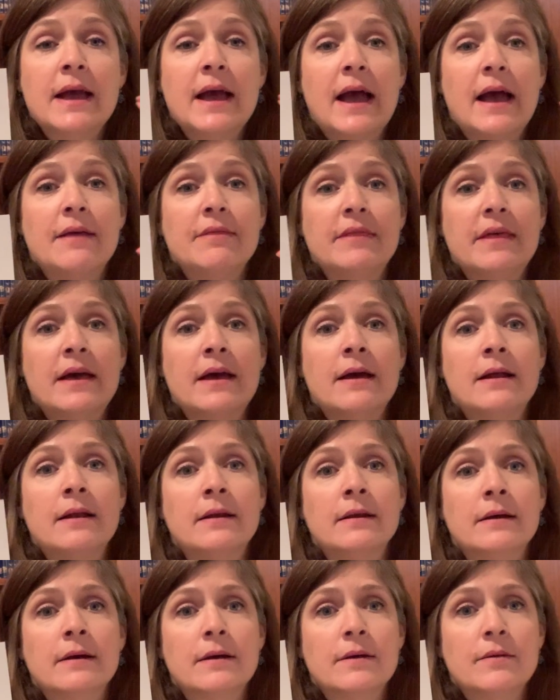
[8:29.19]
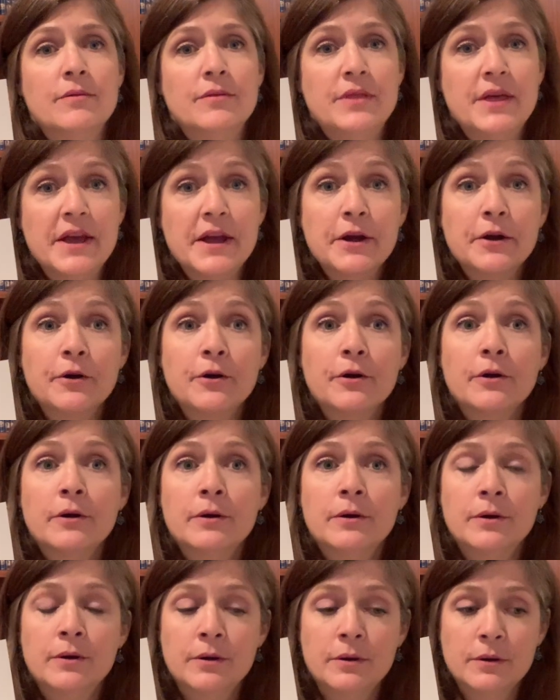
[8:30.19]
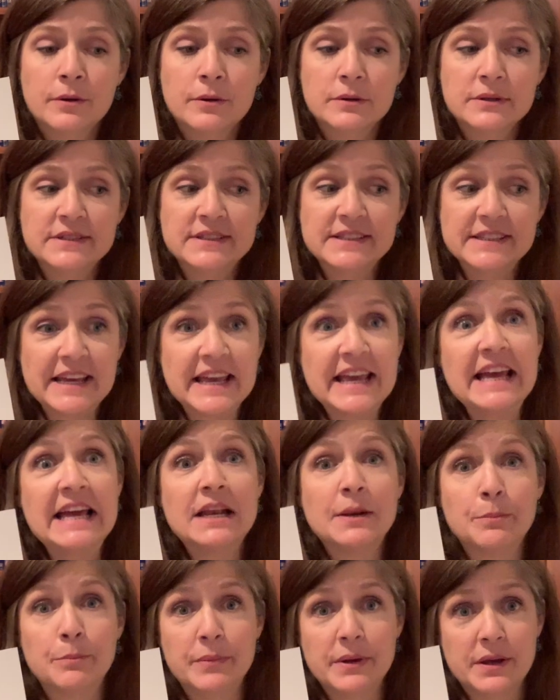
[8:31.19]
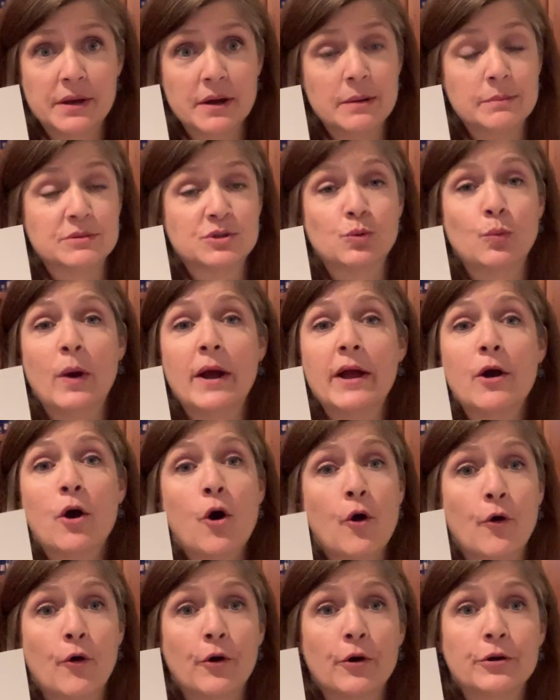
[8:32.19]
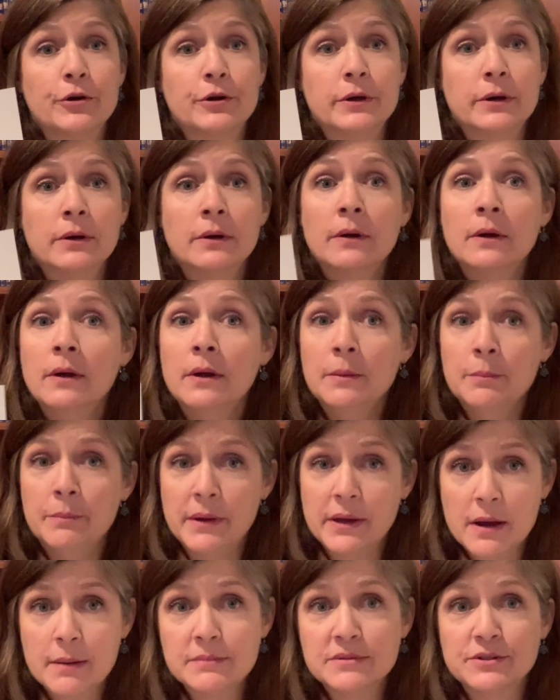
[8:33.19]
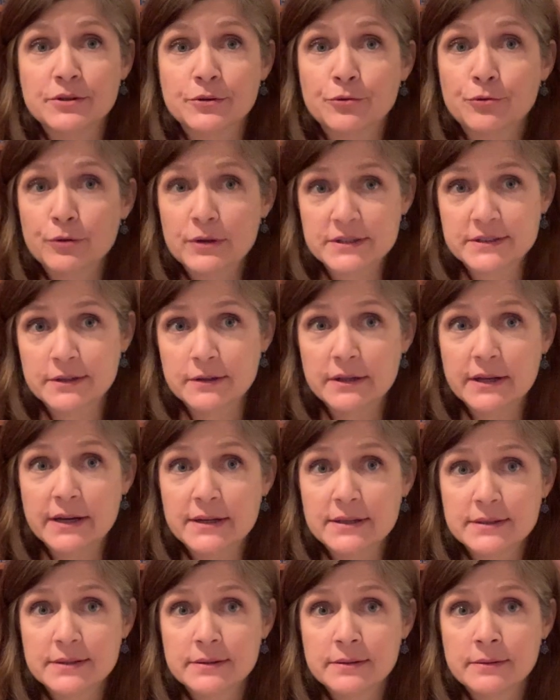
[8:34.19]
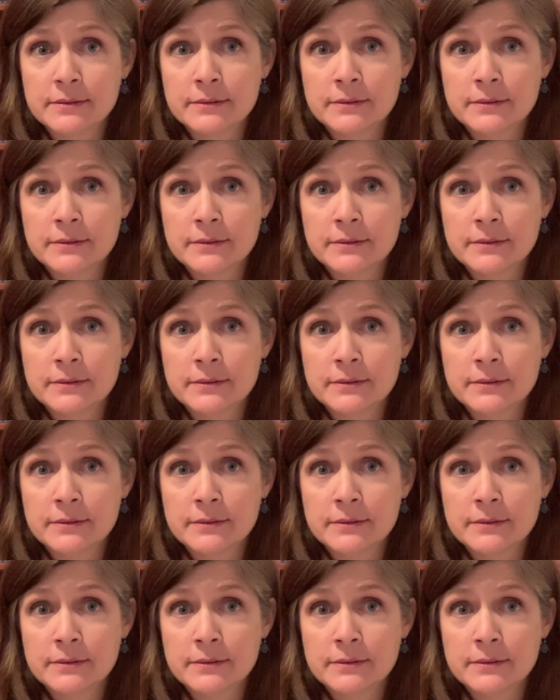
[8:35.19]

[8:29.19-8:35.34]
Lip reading: And then their skin becomes quite hard, becomes the chrysalis.